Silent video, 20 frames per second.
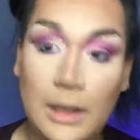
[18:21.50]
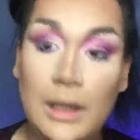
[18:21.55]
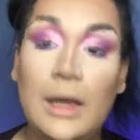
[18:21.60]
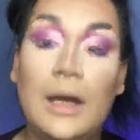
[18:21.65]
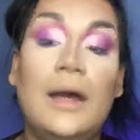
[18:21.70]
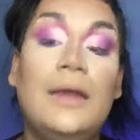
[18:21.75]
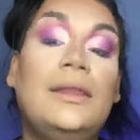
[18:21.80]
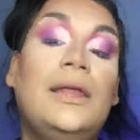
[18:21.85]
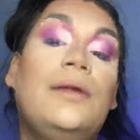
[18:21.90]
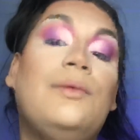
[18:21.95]

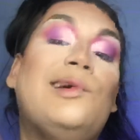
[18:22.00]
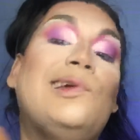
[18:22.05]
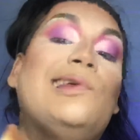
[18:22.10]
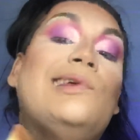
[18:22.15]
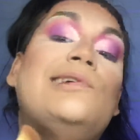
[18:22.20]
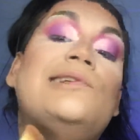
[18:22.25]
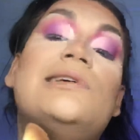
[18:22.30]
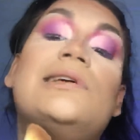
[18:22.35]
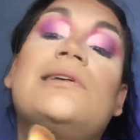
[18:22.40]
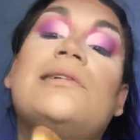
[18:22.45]
And then we're
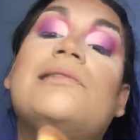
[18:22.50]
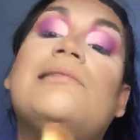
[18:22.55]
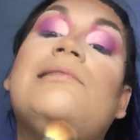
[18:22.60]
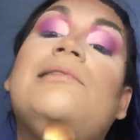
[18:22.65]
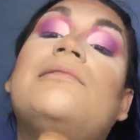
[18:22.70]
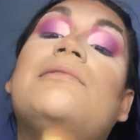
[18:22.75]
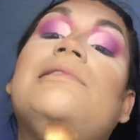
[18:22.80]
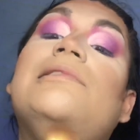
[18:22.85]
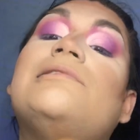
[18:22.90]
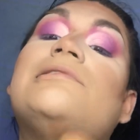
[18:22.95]
going to take a
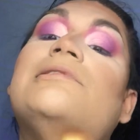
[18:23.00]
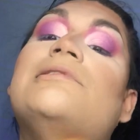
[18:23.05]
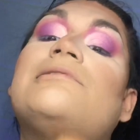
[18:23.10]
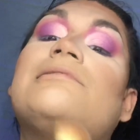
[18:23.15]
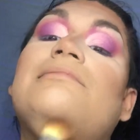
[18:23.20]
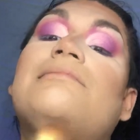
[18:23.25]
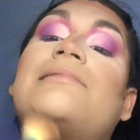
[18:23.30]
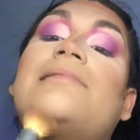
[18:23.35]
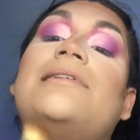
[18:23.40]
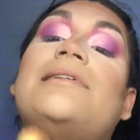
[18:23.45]
little bit
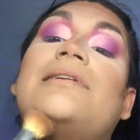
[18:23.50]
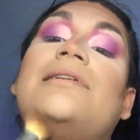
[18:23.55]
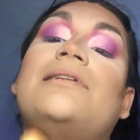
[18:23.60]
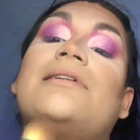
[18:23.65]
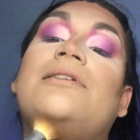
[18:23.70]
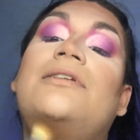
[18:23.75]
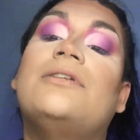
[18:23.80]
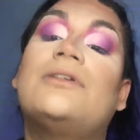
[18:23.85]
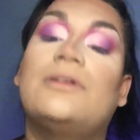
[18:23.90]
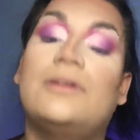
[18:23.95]
just right
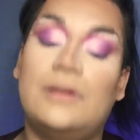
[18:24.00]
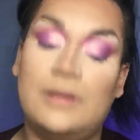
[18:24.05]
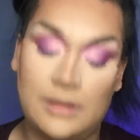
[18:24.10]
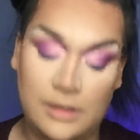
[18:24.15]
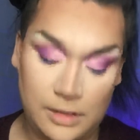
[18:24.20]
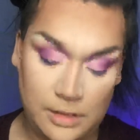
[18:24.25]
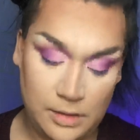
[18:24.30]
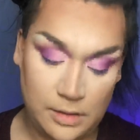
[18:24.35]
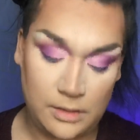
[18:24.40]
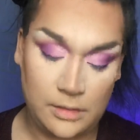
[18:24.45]
under
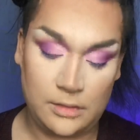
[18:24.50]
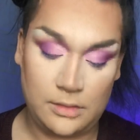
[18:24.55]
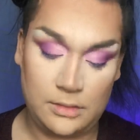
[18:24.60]
here,